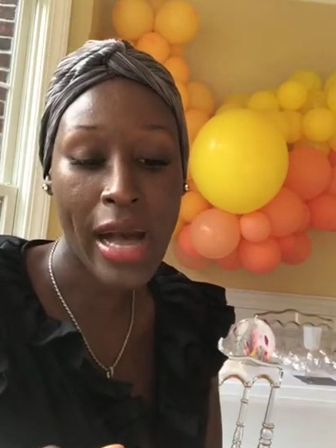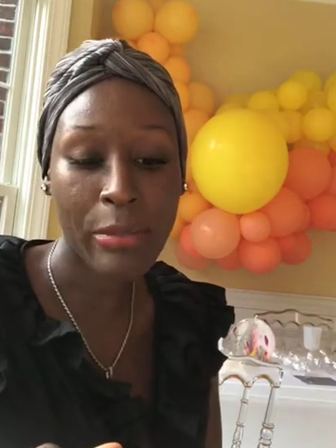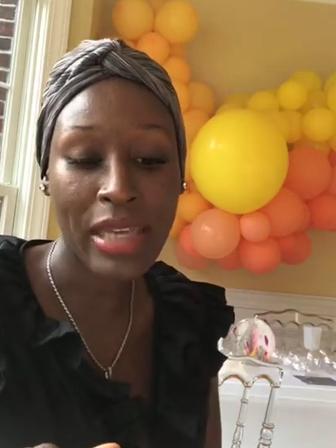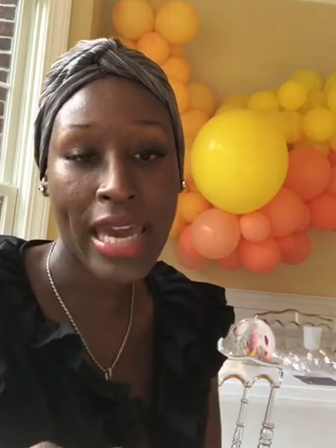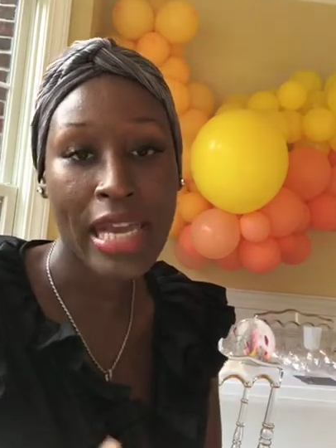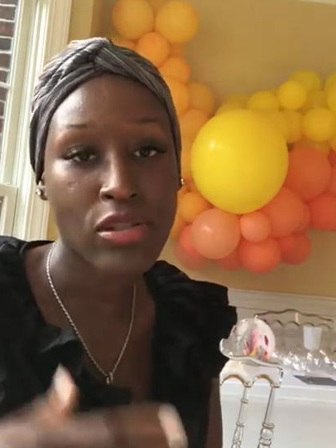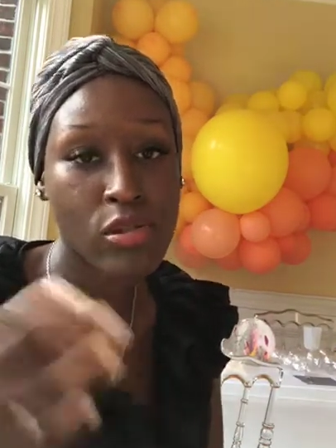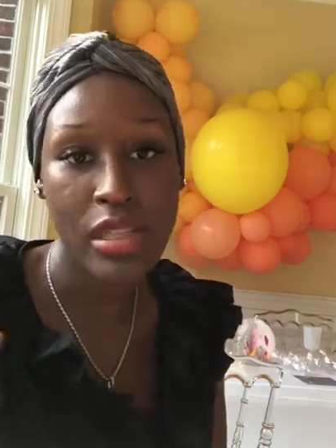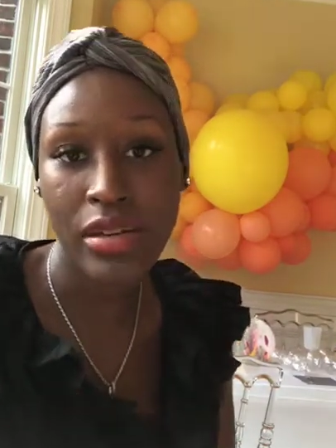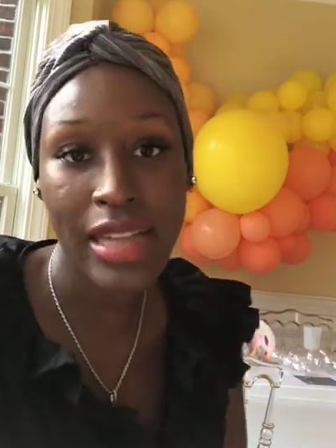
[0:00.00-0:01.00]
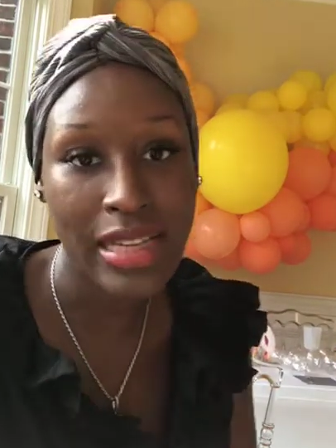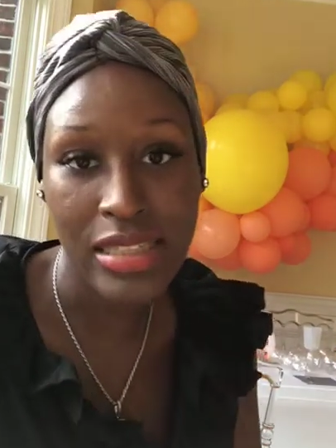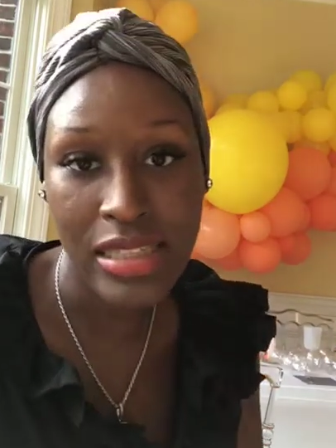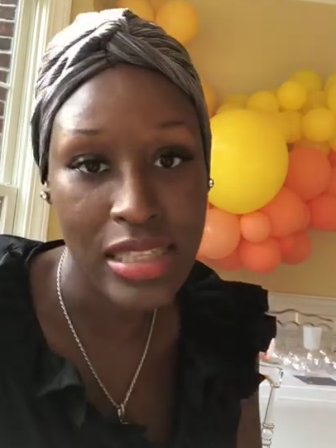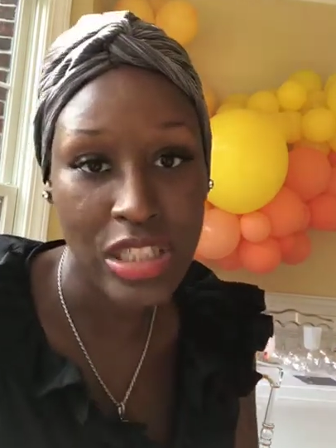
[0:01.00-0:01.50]
candles that are like
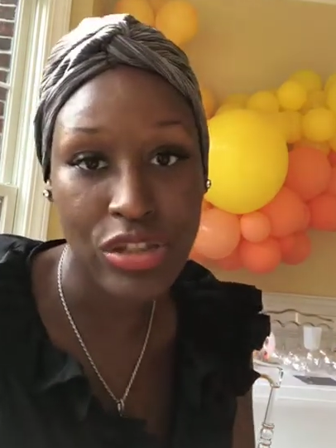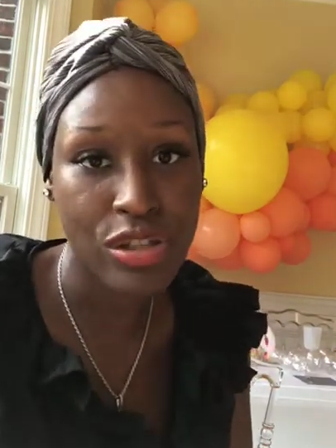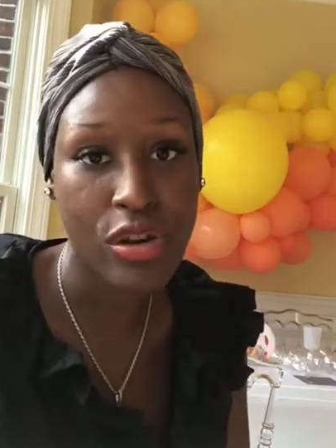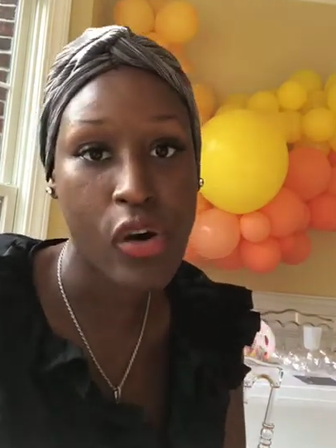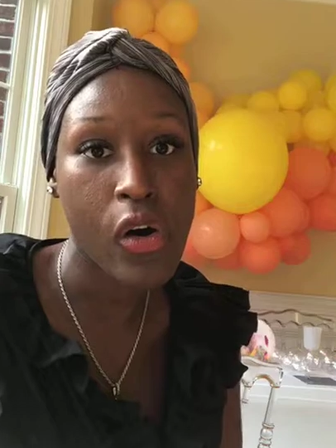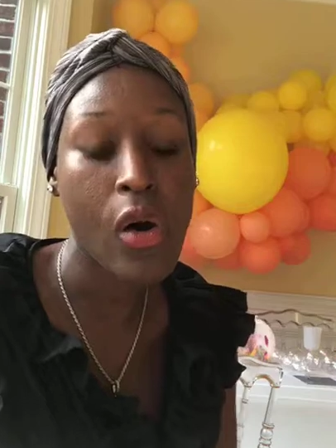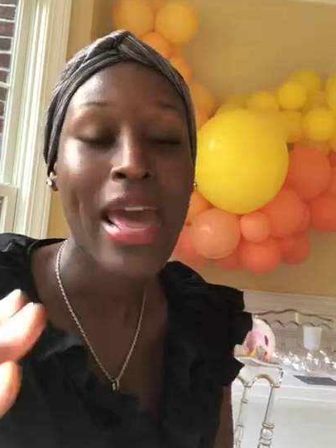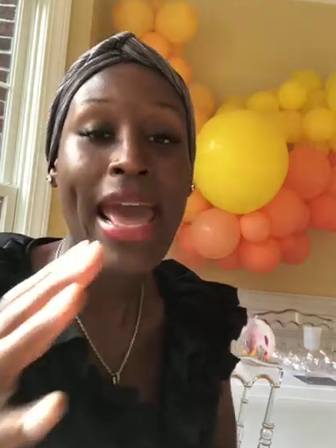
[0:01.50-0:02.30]
6 inches tall,